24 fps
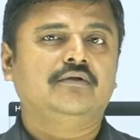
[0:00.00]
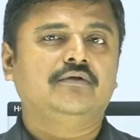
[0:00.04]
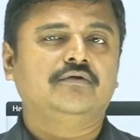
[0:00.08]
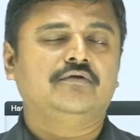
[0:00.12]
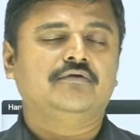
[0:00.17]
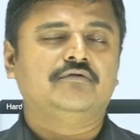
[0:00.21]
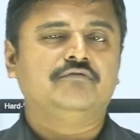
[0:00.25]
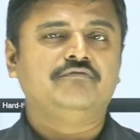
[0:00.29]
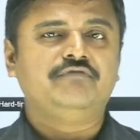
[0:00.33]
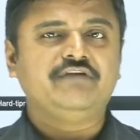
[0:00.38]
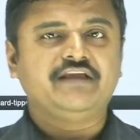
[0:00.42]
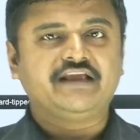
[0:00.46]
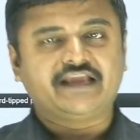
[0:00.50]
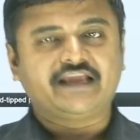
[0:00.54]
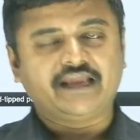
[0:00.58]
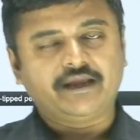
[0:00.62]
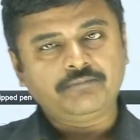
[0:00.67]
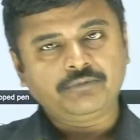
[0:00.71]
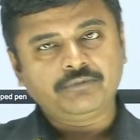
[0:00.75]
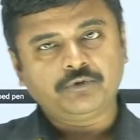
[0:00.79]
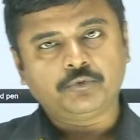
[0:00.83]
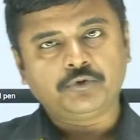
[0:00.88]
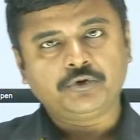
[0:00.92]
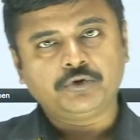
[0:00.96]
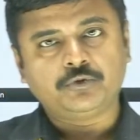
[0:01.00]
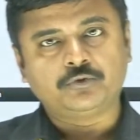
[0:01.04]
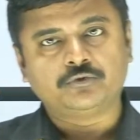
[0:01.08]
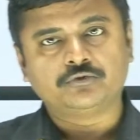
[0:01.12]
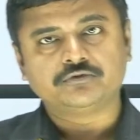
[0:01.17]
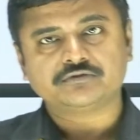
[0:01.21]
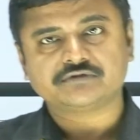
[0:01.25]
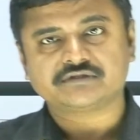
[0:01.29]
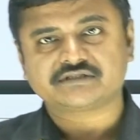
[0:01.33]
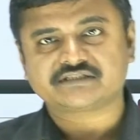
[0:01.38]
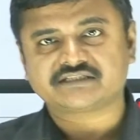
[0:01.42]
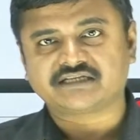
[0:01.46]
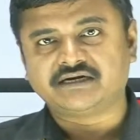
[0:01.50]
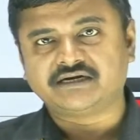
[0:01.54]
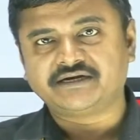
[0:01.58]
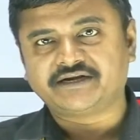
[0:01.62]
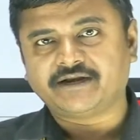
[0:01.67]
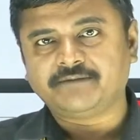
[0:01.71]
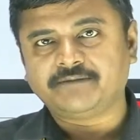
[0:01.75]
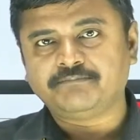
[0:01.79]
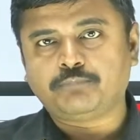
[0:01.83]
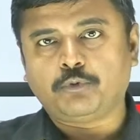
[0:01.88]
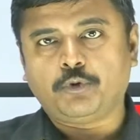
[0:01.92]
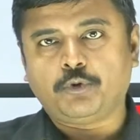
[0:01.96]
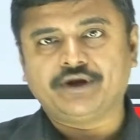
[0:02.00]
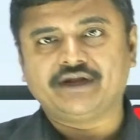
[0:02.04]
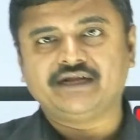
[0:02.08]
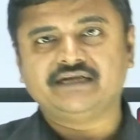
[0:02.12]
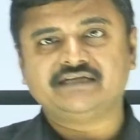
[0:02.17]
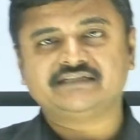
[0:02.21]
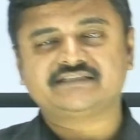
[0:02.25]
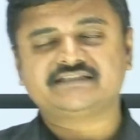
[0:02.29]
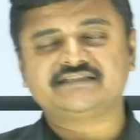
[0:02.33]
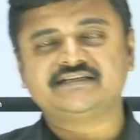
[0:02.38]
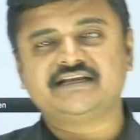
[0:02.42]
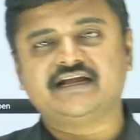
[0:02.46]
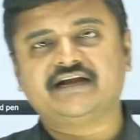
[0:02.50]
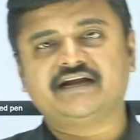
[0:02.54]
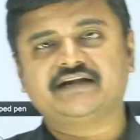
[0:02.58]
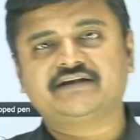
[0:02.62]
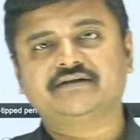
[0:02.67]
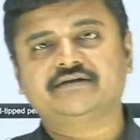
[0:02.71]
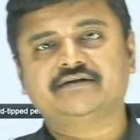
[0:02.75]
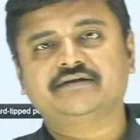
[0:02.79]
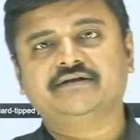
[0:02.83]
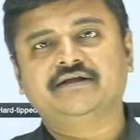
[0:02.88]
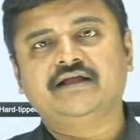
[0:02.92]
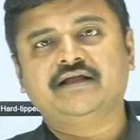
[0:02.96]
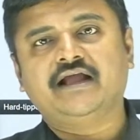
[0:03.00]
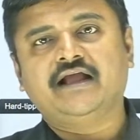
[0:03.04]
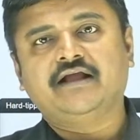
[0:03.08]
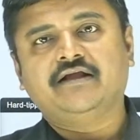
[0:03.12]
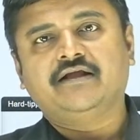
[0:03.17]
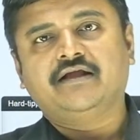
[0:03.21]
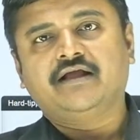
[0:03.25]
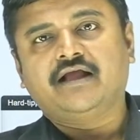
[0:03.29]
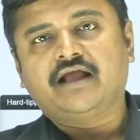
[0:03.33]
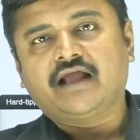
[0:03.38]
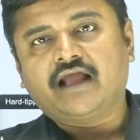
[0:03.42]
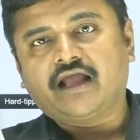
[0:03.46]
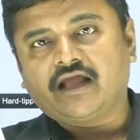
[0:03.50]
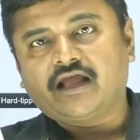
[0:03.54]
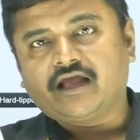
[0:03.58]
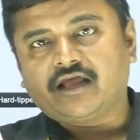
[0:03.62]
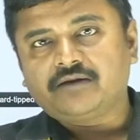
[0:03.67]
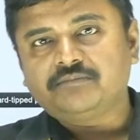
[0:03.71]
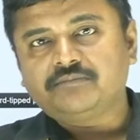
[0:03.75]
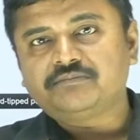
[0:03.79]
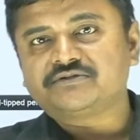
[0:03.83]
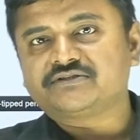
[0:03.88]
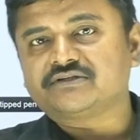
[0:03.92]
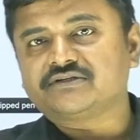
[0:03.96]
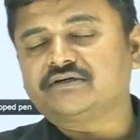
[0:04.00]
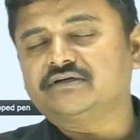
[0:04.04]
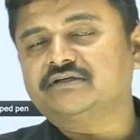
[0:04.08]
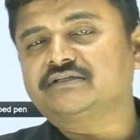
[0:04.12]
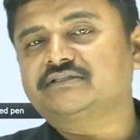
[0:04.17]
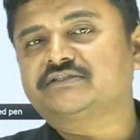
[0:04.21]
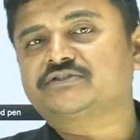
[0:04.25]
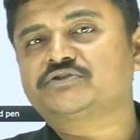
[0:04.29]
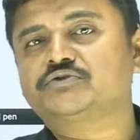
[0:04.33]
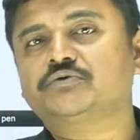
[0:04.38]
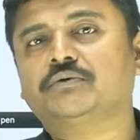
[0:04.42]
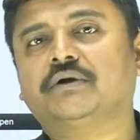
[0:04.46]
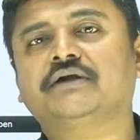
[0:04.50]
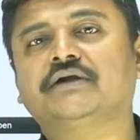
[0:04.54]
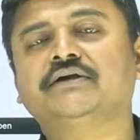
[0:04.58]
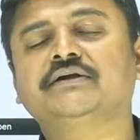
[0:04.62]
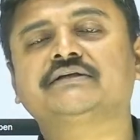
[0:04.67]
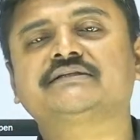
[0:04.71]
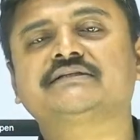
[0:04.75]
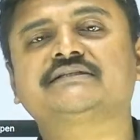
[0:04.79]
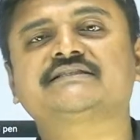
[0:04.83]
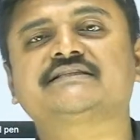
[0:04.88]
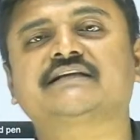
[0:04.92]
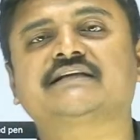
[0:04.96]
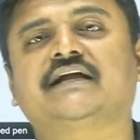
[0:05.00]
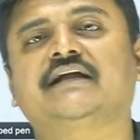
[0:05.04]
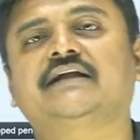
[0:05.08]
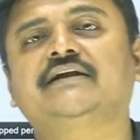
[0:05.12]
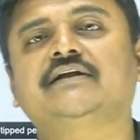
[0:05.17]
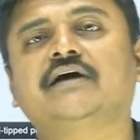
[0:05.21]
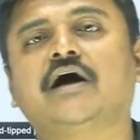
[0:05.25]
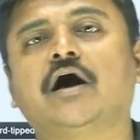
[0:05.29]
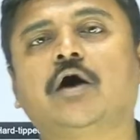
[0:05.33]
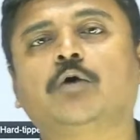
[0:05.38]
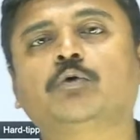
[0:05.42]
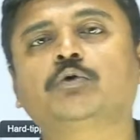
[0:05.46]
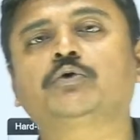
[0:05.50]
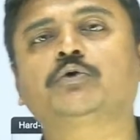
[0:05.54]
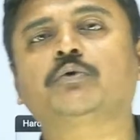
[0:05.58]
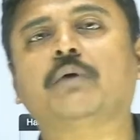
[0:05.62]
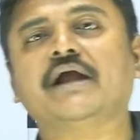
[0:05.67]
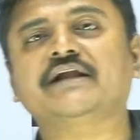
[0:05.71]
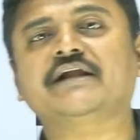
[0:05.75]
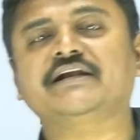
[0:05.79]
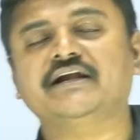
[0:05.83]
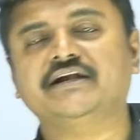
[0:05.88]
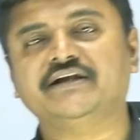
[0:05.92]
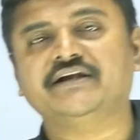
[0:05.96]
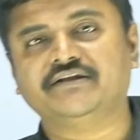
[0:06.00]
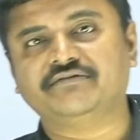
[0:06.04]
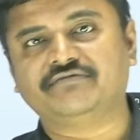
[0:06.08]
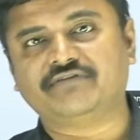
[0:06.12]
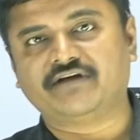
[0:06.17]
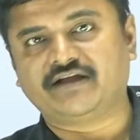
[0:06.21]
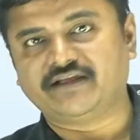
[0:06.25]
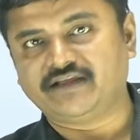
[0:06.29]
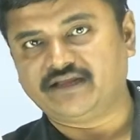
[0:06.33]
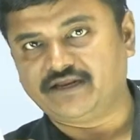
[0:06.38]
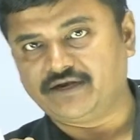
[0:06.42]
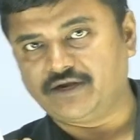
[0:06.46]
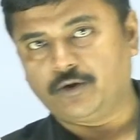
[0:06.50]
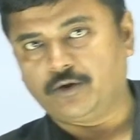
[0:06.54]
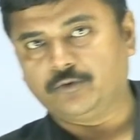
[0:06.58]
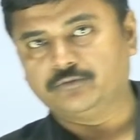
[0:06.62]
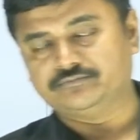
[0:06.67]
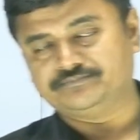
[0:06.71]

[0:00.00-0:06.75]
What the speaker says: we came to know certain points that helps us to understand how to identify a noun,